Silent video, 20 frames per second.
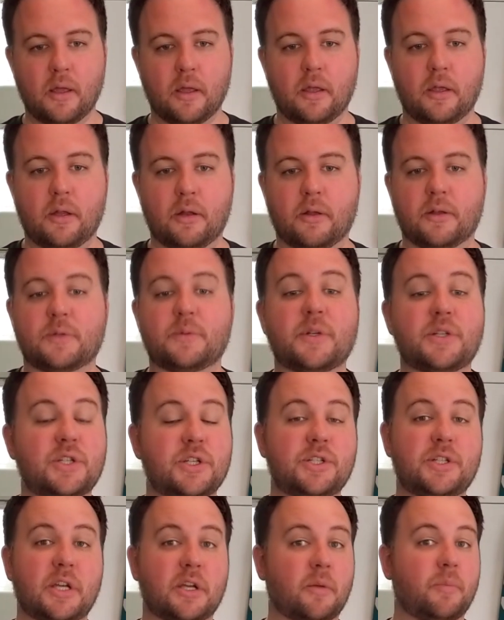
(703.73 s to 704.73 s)
you know,
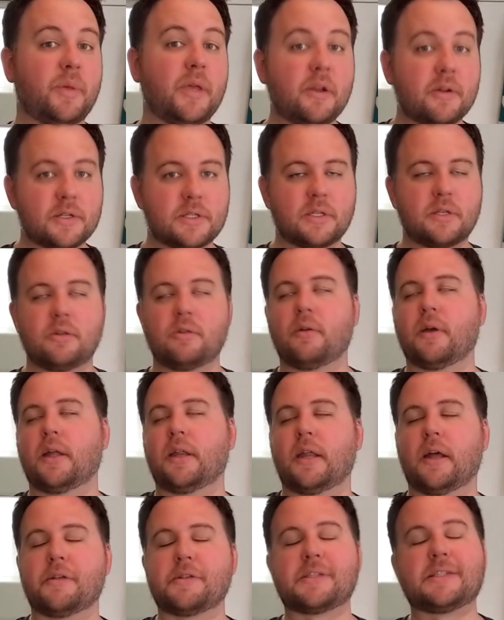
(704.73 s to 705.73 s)
especially Jacob Peterson, who had
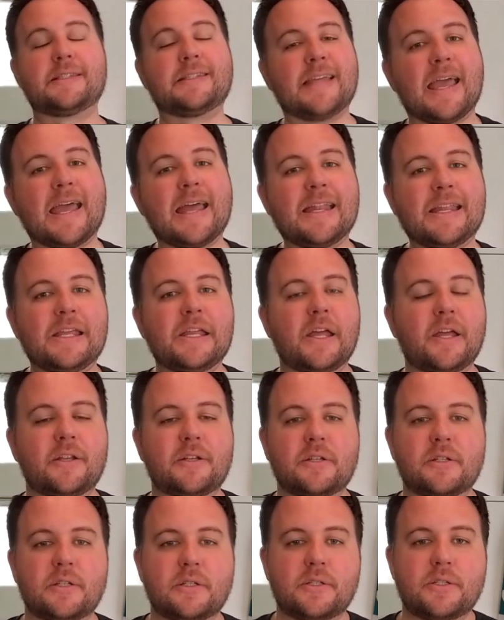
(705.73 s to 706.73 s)
an outstanding
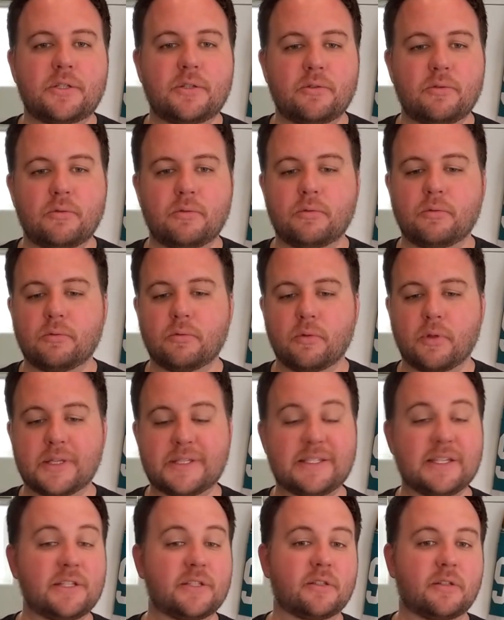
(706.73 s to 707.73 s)
end to the
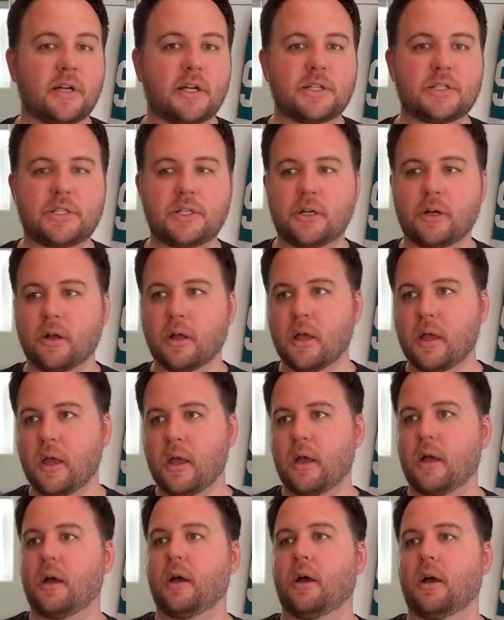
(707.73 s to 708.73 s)
season last year
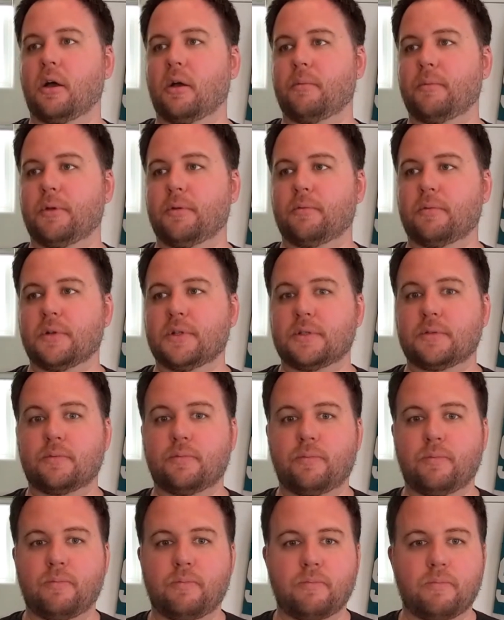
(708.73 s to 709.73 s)
and was
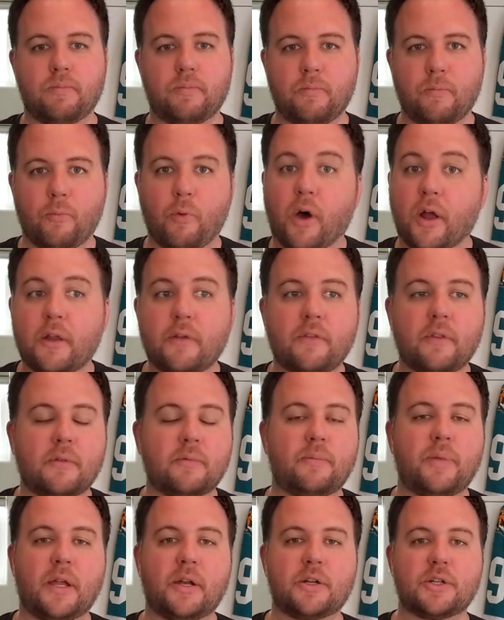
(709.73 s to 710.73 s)
one of the
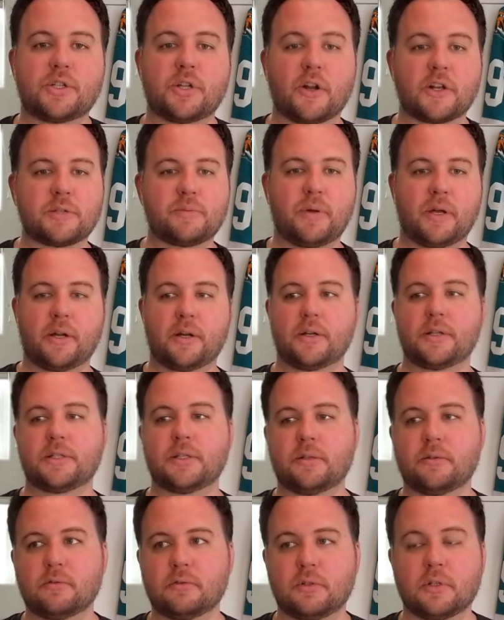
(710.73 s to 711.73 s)
better Sharks players.
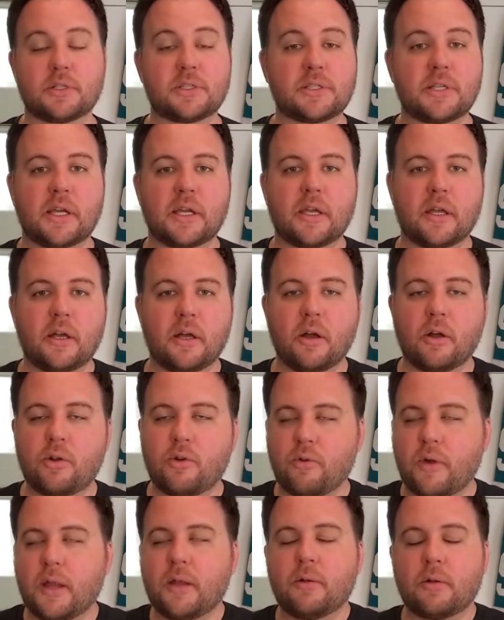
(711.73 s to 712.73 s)
And it looks like a
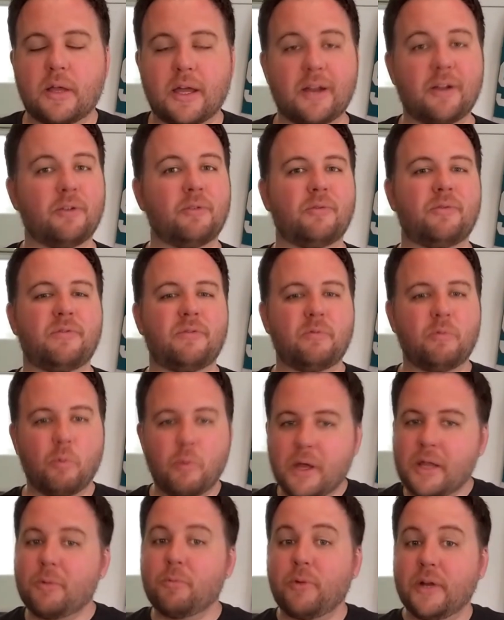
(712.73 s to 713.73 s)
great kind of
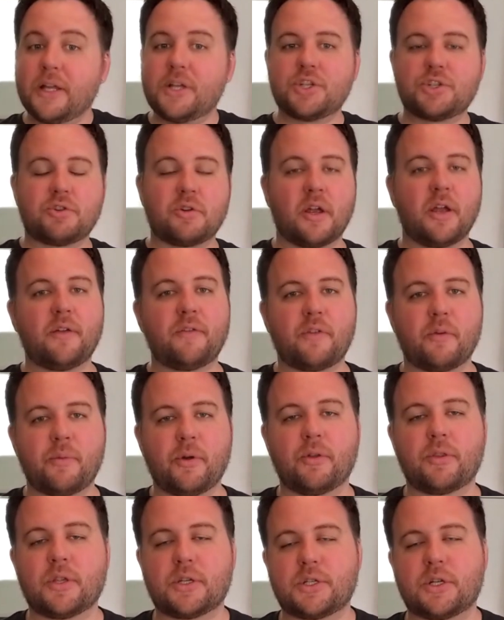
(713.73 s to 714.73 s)
win-win trade for
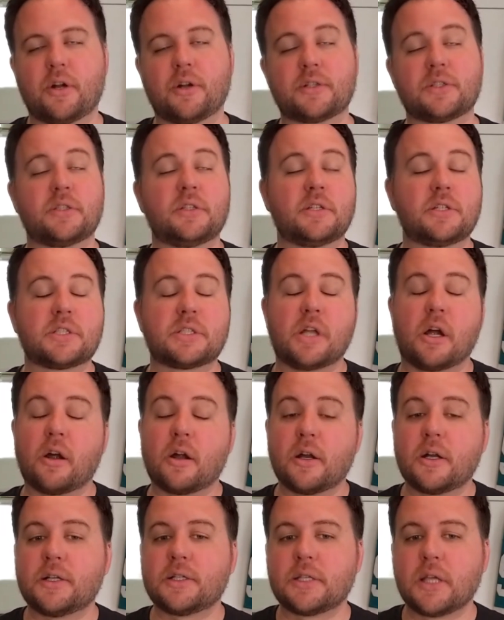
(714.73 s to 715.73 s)
both the Sharks and the
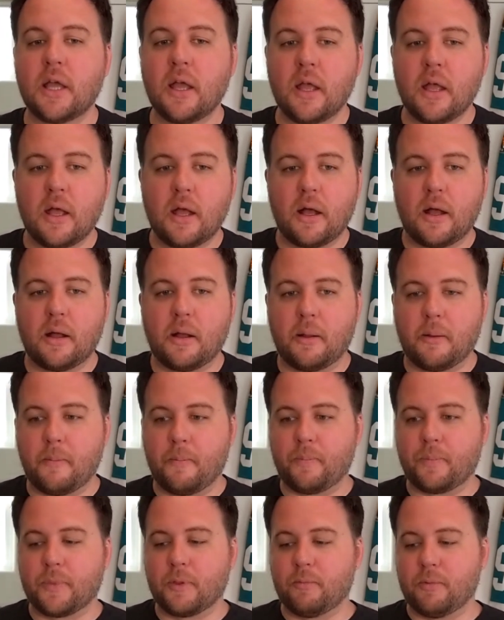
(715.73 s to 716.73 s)
Stars
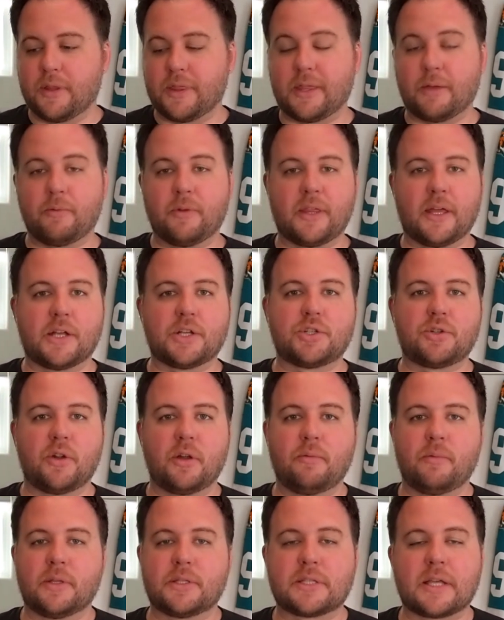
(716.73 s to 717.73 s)
with that
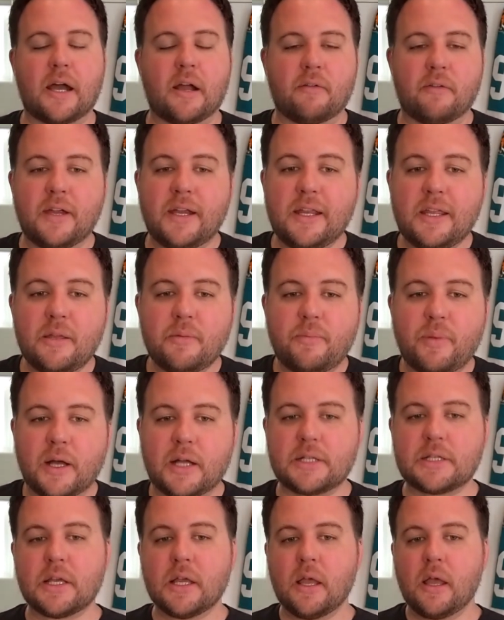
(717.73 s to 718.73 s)
trade with Scott Reedy. But